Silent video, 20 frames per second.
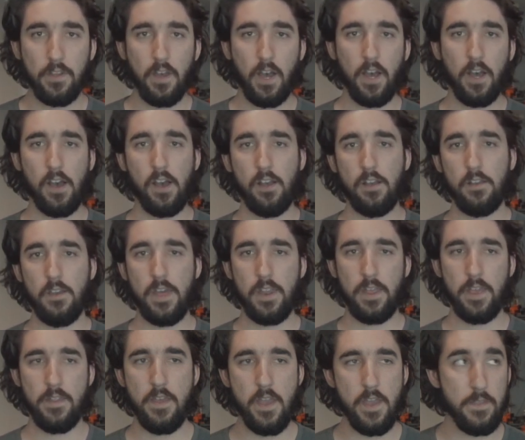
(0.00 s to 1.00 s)
And
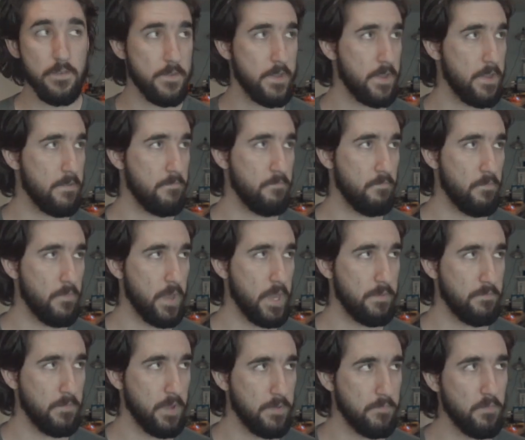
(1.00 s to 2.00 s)

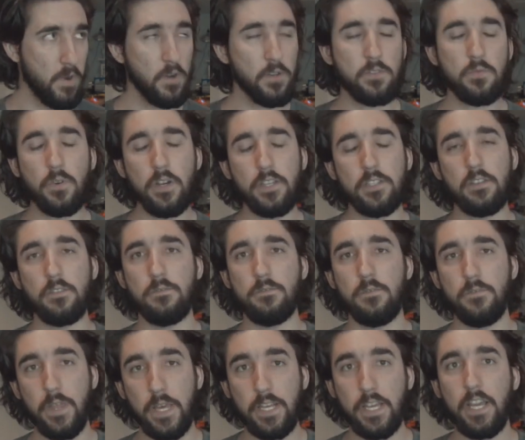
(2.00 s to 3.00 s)
in most ways of
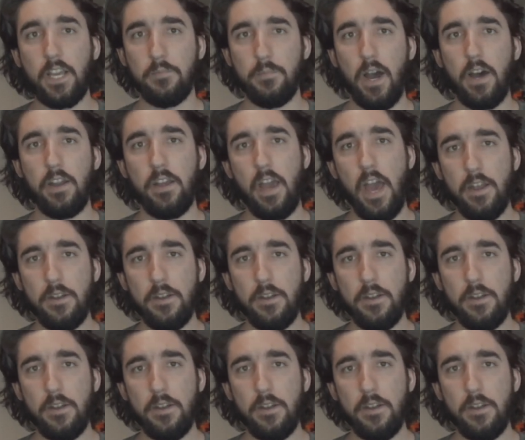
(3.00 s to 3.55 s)
thinking about it,